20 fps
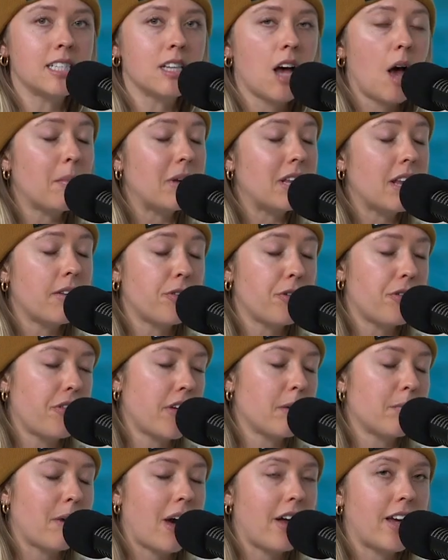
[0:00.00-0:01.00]
is, I mean, if you
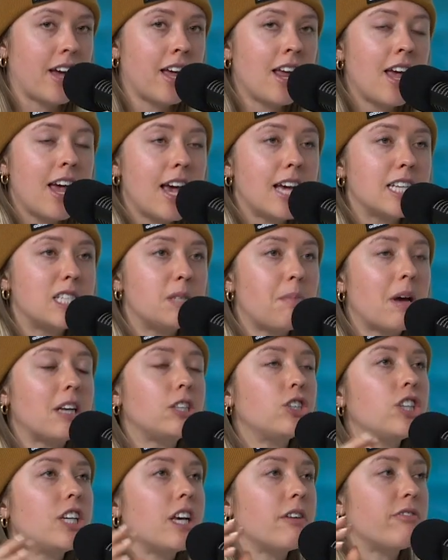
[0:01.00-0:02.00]
think about it,
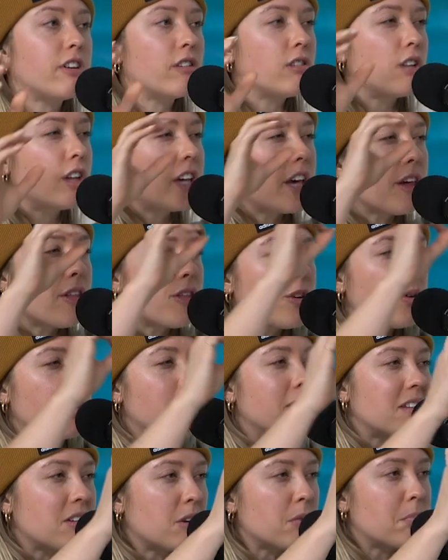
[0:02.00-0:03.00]
especially if you're looking
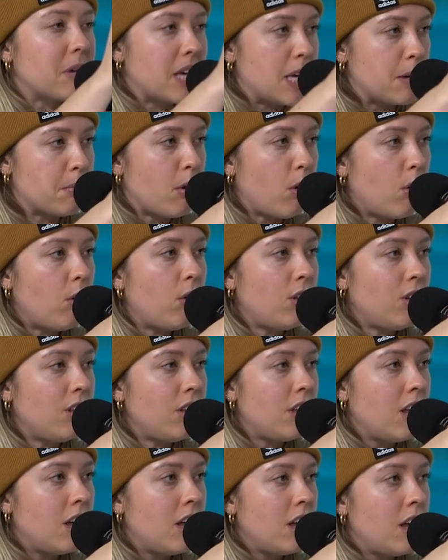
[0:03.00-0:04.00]
through a little
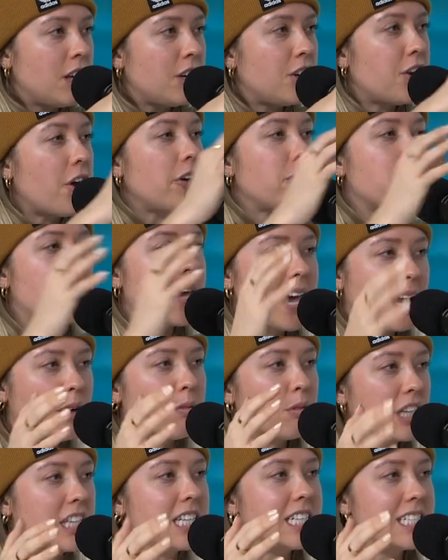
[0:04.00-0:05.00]
peephole. Yeah. You know how you
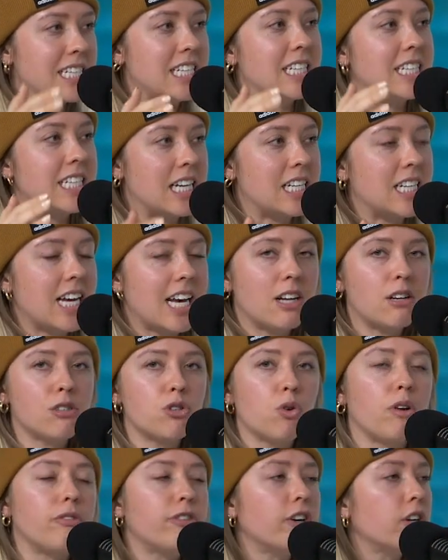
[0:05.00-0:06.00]
can't really see
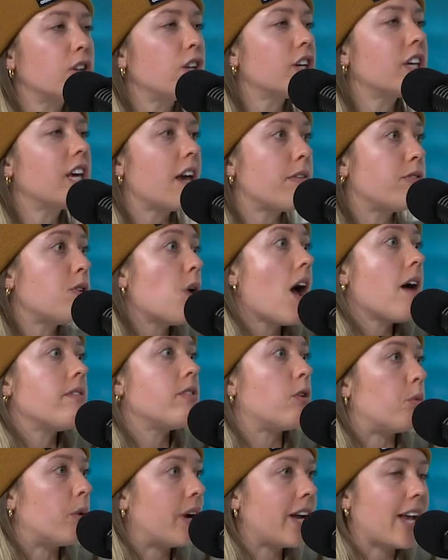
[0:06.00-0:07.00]
details, or if you're looking, if you have
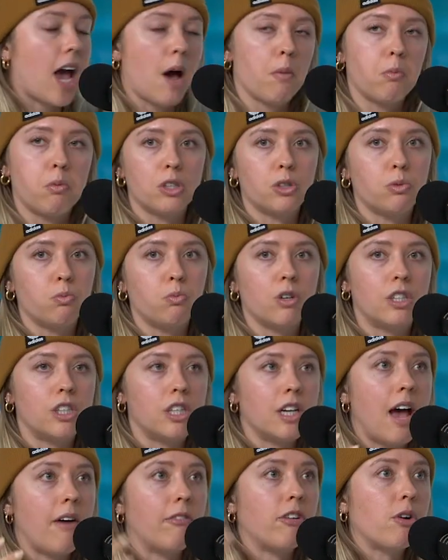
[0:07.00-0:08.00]
a Ring app, which
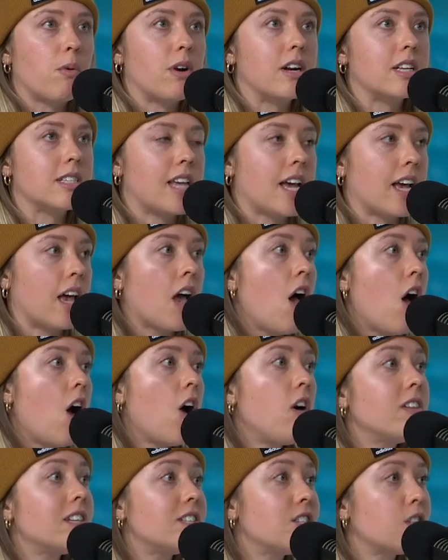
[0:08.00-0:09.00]
which everyone is like,
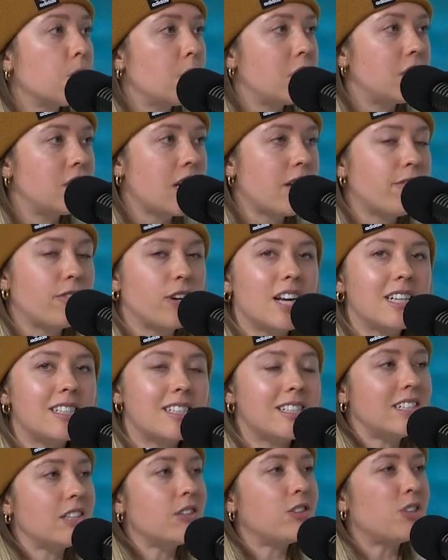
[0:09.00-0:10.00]
oh, that's so much safer.
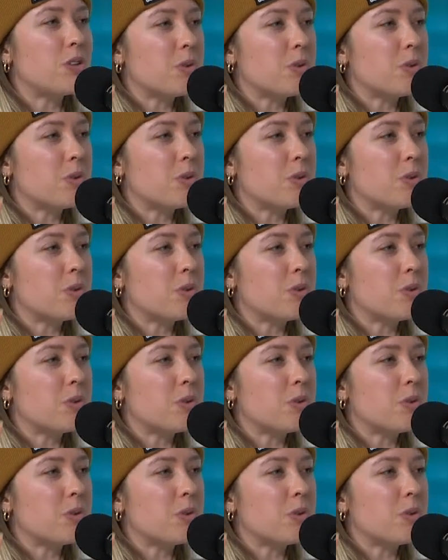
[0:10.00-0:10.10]
It's still,